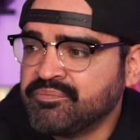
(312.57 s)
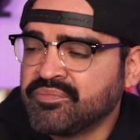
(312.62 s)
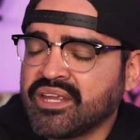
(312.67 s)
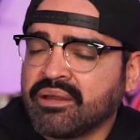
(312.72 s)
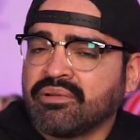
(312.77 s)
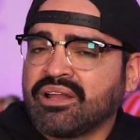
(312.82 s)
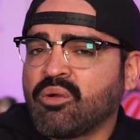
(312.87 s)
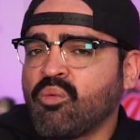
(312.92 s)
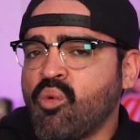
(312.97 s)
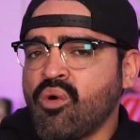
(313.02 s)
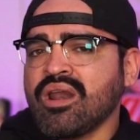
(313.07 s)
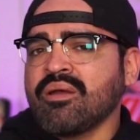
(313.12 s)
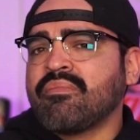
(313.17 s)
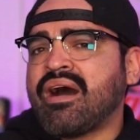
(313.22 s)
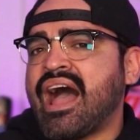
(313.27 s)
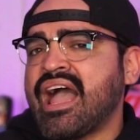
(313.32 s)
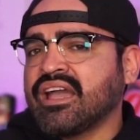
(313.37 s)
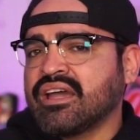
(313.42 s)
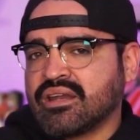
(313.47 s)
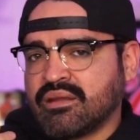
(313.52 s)
And like, what am
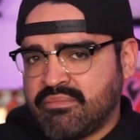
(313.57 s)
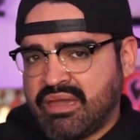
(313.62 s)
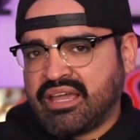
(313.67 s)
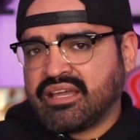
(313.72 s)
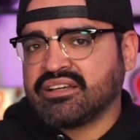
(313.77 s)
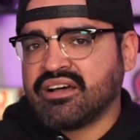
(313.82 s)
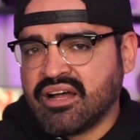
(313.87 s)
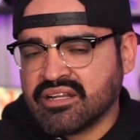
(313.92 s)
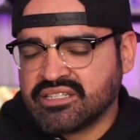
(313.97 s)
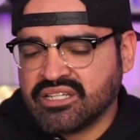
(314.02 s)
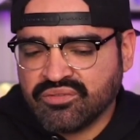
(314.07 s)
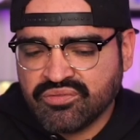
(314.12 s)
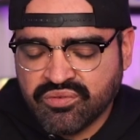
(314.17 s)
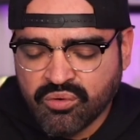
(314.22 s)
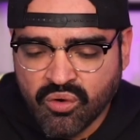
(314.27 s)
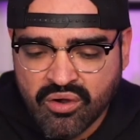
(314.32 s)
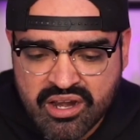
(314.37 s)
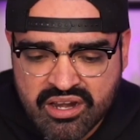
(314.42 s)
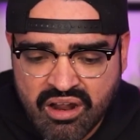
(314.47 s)
I going to make content for?